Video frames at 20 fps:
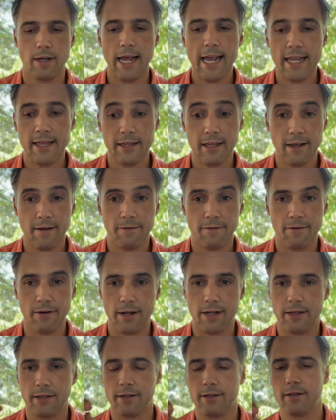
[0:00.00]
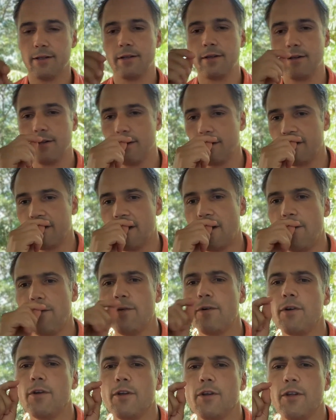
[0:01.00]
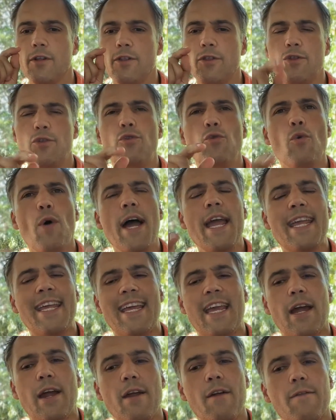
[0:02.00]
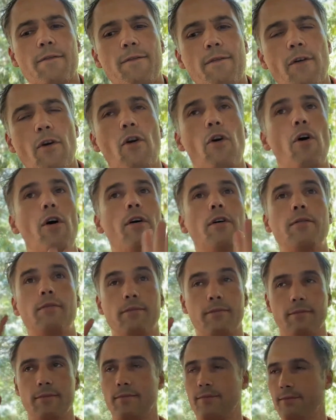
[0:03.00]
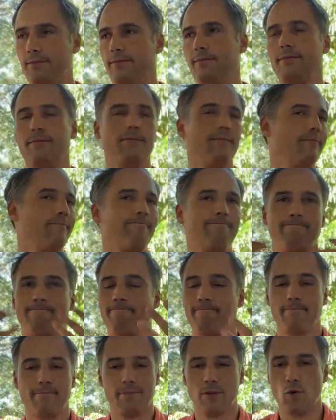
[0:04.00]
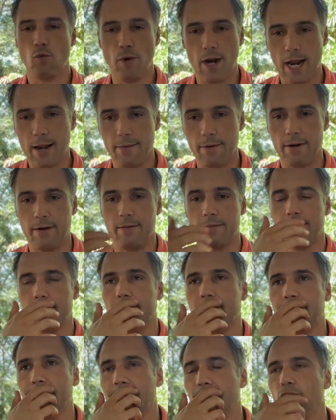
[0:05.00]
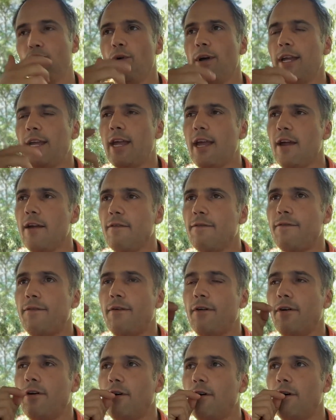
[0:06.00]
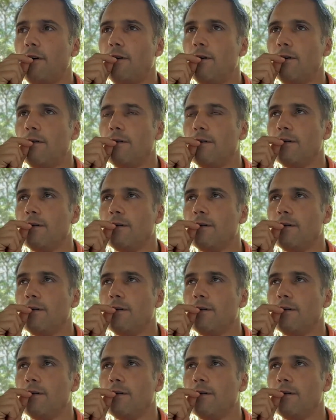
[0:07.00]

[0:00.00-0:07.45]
indifference. So do I care for whatever? Do I care for